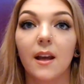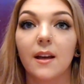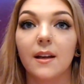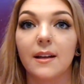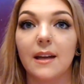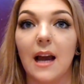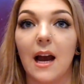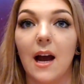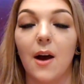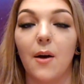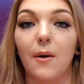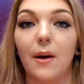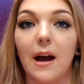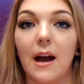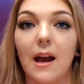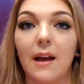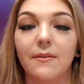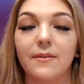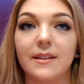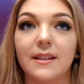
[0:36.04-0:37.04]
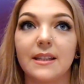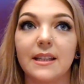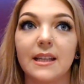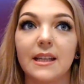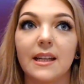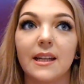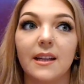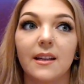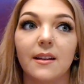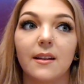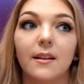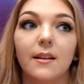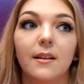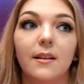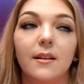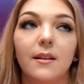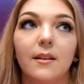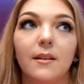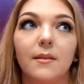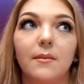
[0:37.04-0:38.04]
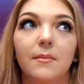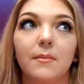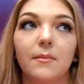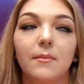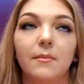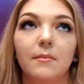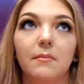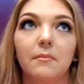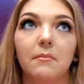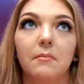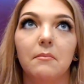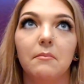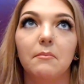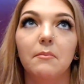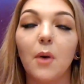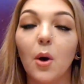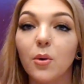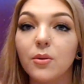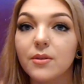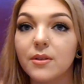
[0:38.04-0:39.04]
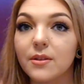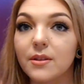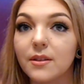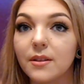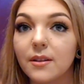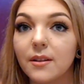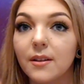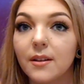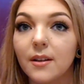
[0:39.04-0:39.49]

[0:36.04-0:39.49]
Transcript: Now, I've seen most